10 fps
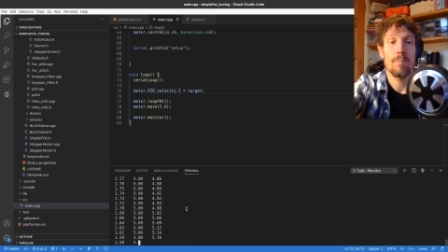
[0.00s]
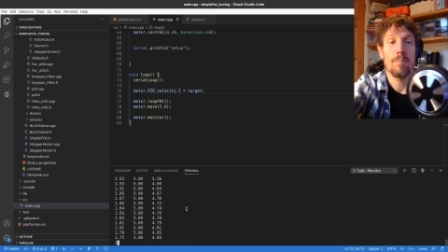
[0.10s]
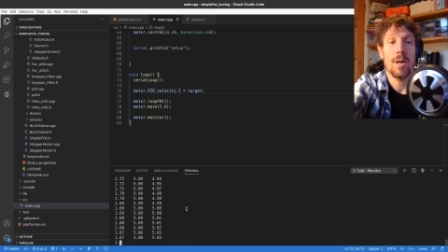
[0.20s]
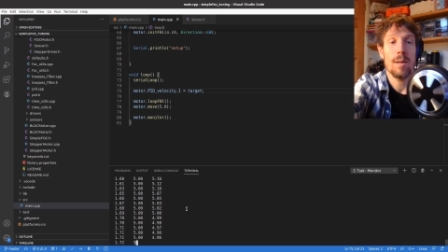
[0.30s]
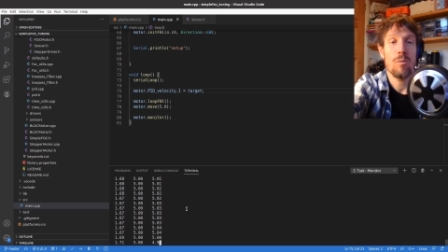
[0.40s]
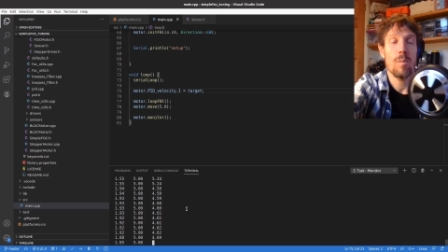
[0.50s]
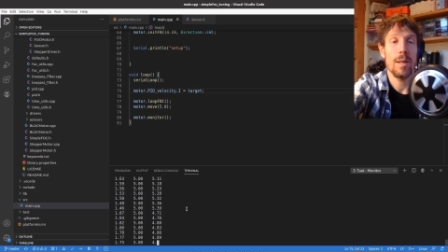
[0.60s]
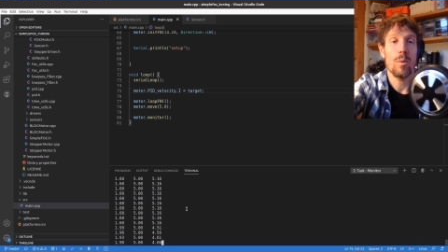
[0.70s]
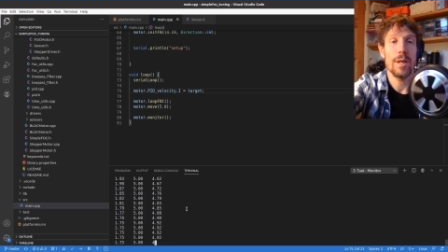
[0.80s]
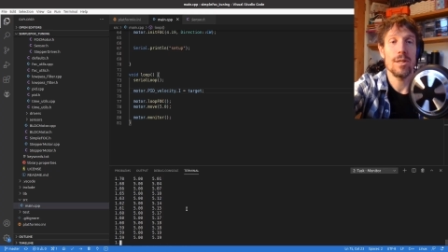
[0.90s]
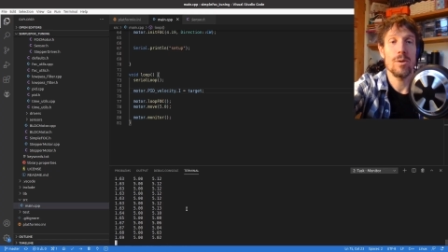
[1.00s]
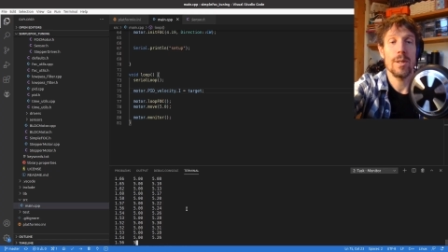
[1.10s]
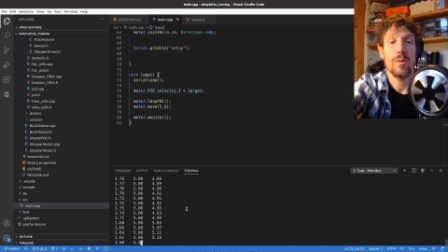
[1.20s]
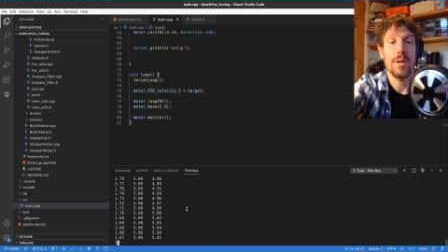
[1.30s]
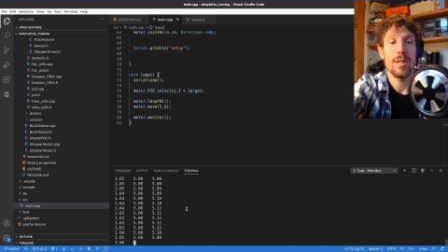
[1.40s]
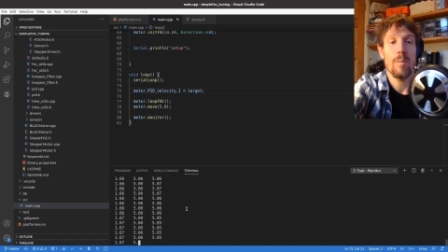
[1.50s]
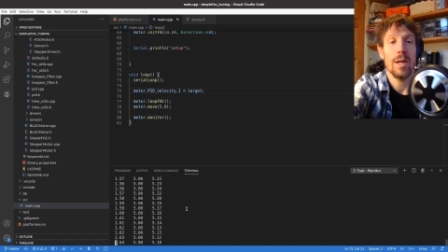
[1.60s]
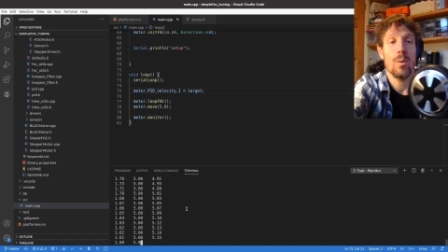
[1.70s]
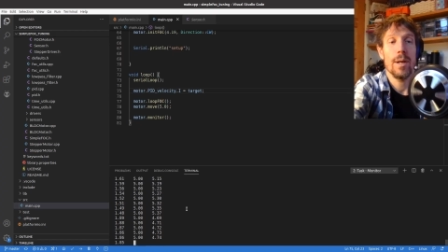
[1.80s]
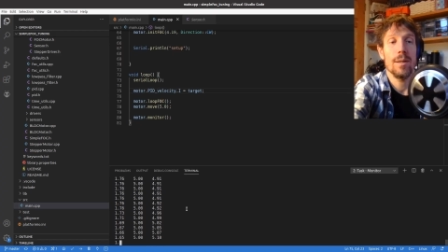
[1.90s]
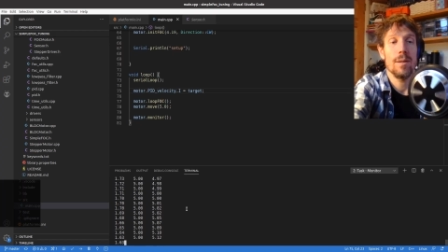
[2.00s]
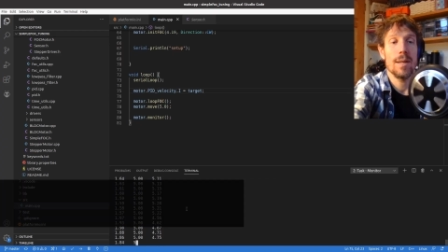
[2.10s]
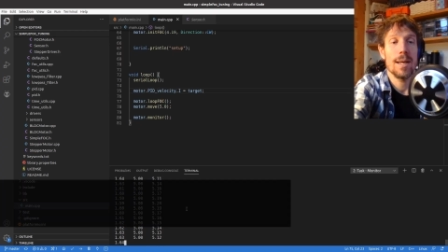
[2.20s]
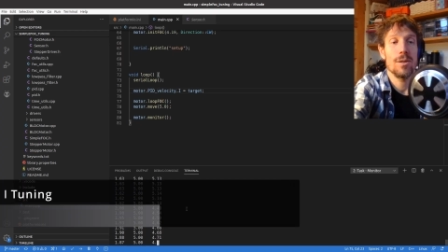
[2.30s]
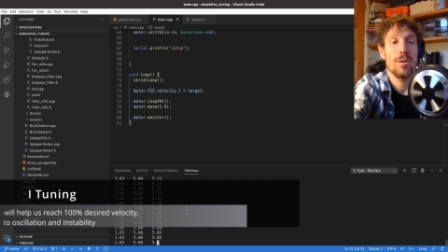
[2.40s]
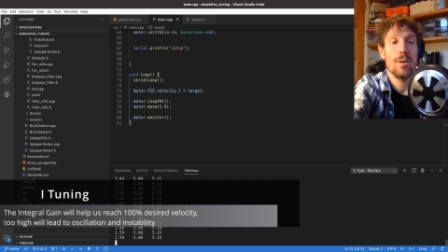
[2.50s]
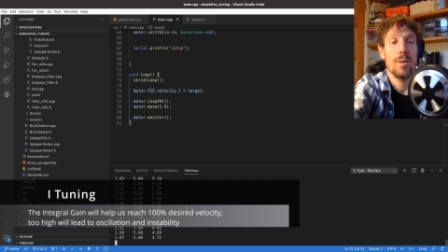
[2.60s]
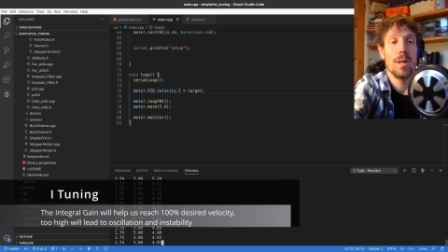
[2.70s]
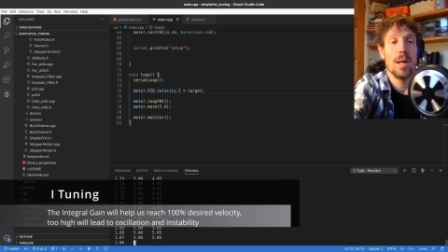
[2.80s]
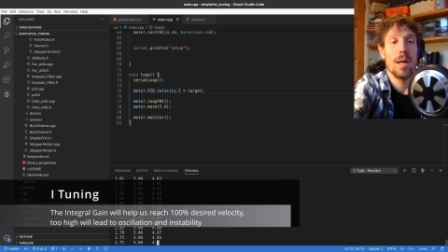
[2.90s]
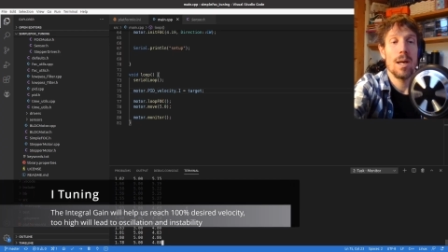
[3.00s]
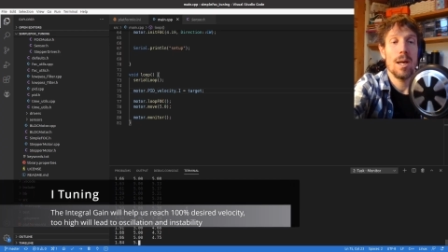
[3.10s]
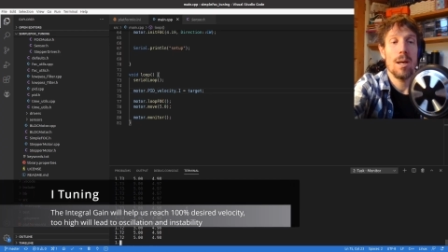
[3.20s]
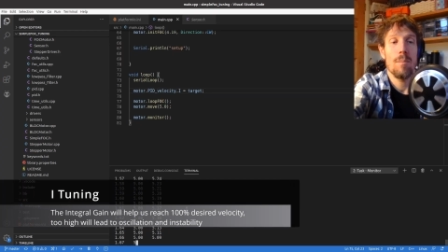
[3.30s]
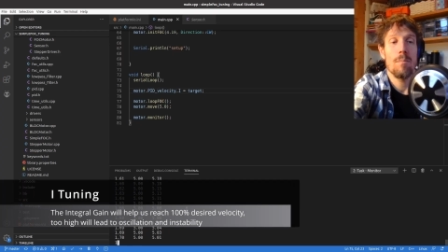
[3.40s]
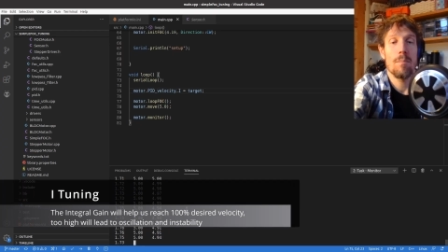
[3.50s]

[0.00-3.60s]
but I probably want it to increase a bit quicker than that so um,